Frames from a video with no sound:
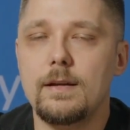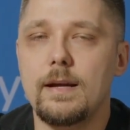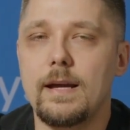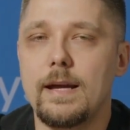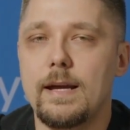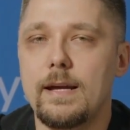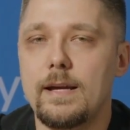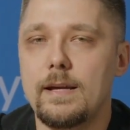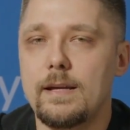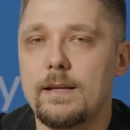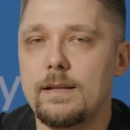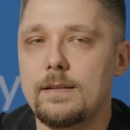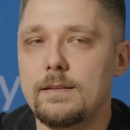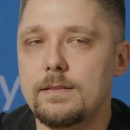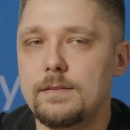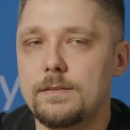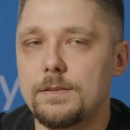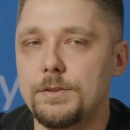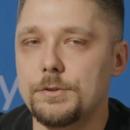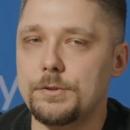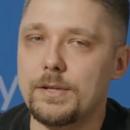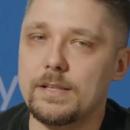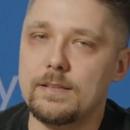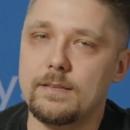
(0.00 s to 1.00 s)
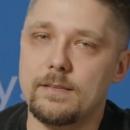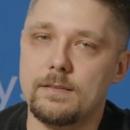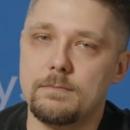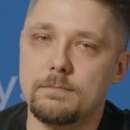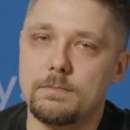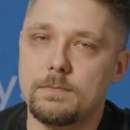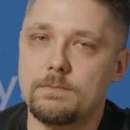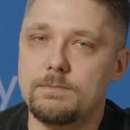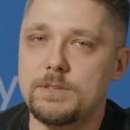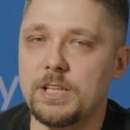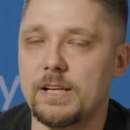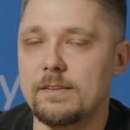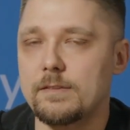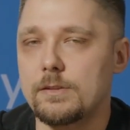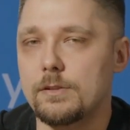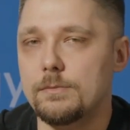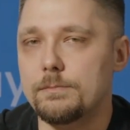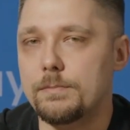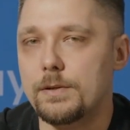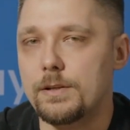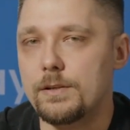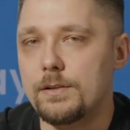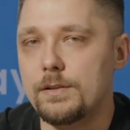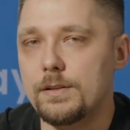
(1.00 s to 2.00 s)
And you can just
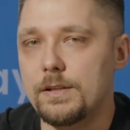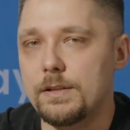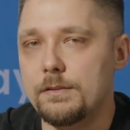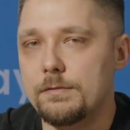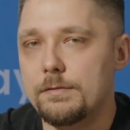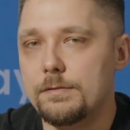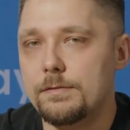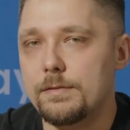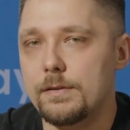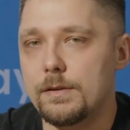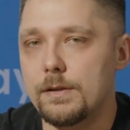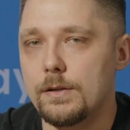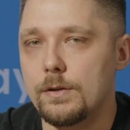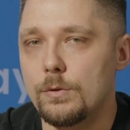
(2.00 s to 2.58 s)
compare if